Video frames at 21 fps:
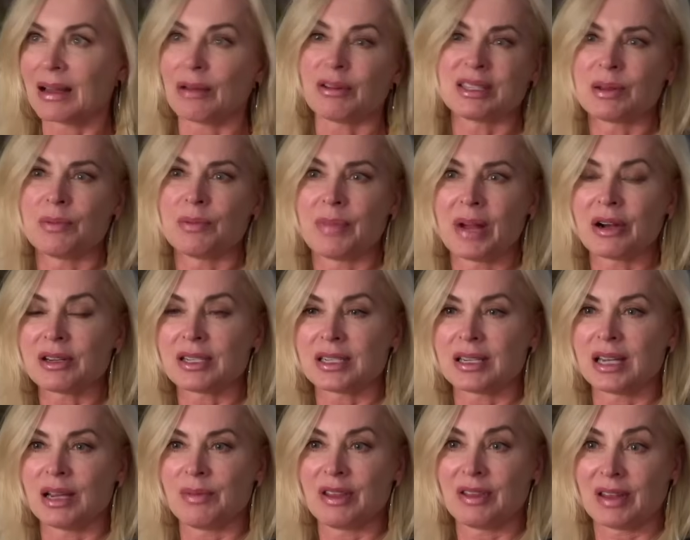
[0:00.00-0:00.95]
like, it was
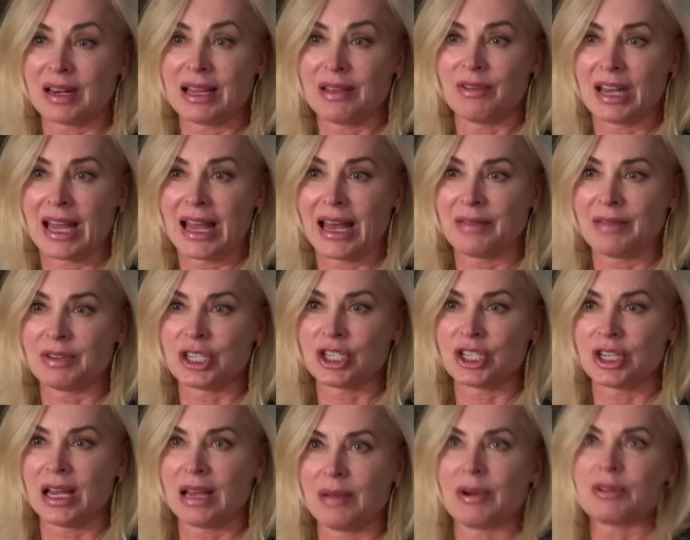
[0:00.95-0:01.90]
embarrassing to me that I even had the
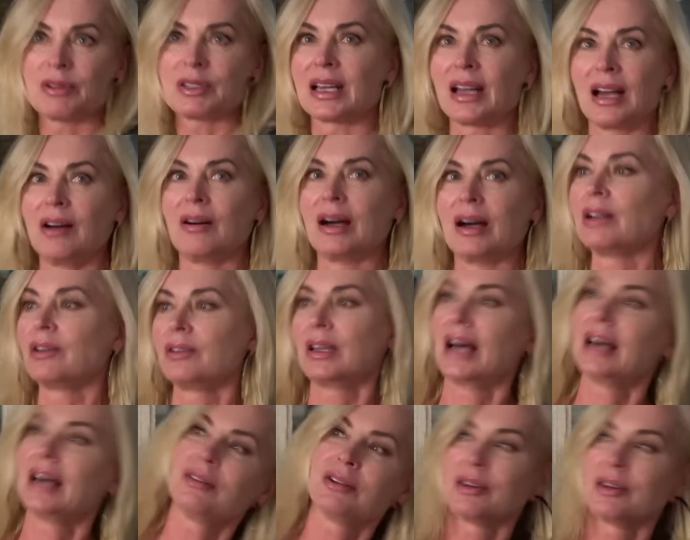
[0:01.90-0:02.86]
shame. I was like, oh, I
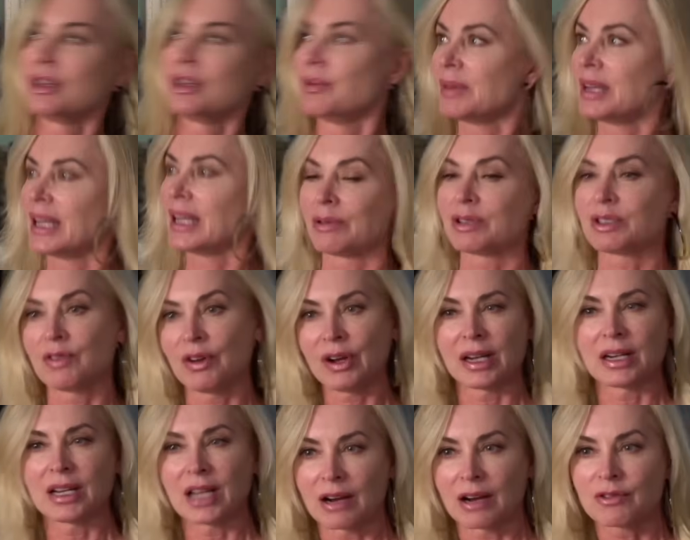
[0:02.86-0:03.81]
don't know what you mean. I was very
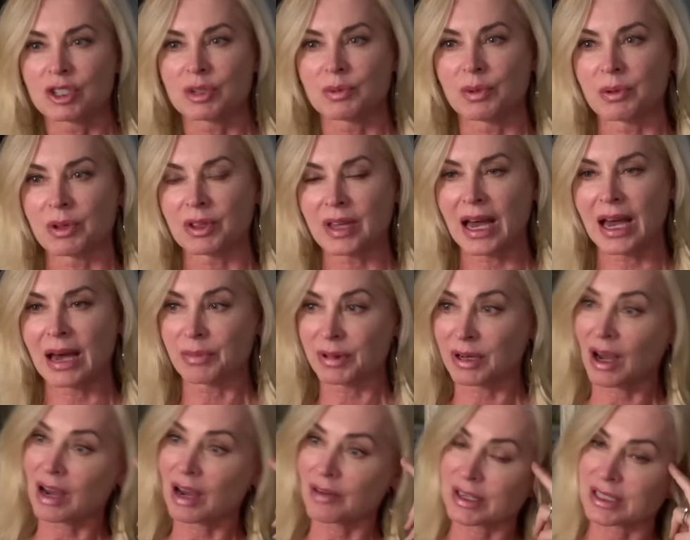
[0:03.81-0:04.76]
uncomfortable with that,
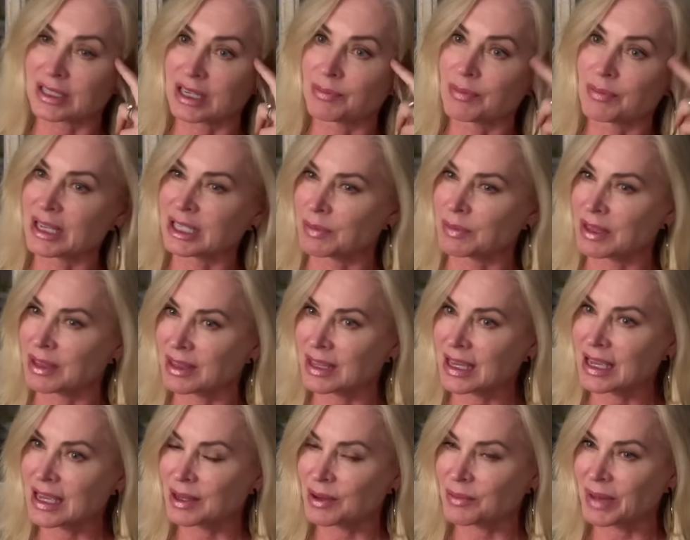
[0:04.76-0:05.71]
but obviously it makes me
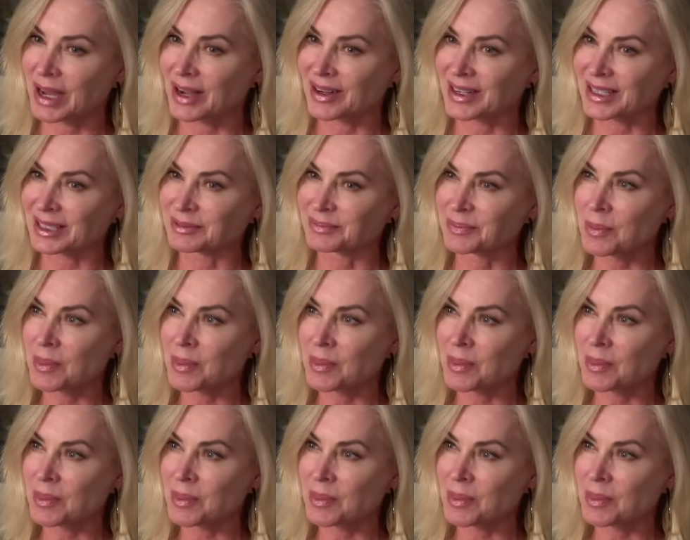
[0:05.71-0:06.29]
think about it.